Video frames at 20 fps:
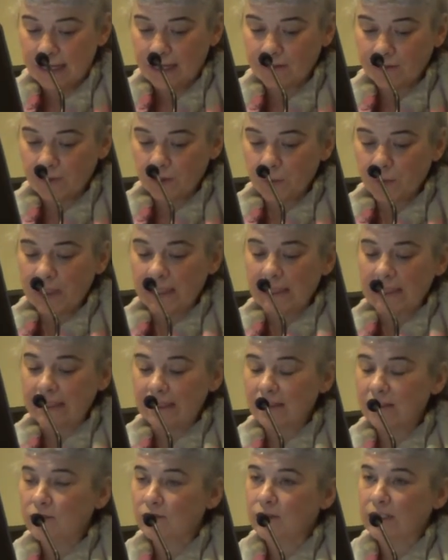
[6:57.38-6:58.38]
After
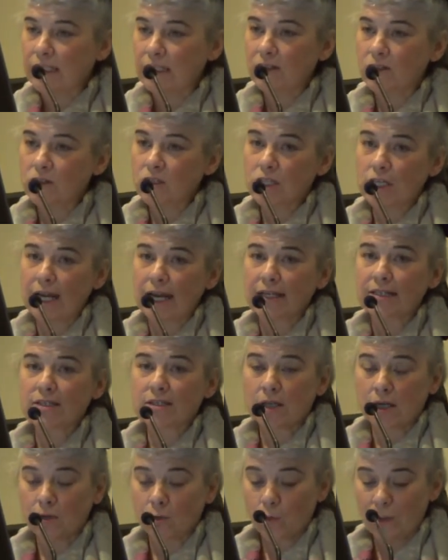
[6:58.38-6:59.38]
beginning the video
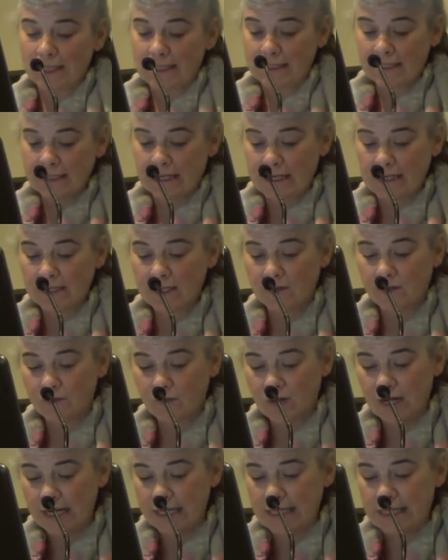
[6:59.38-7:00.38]
chats on Wednesdays and
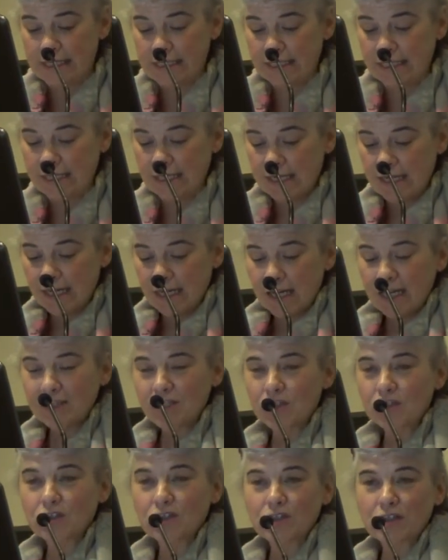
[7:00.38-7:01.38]
Fridays, I
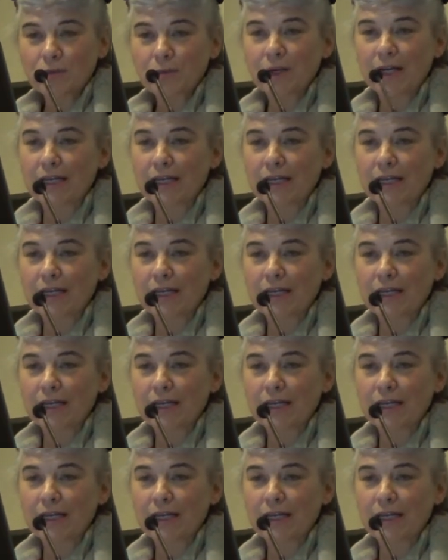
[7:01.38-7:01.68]
turned to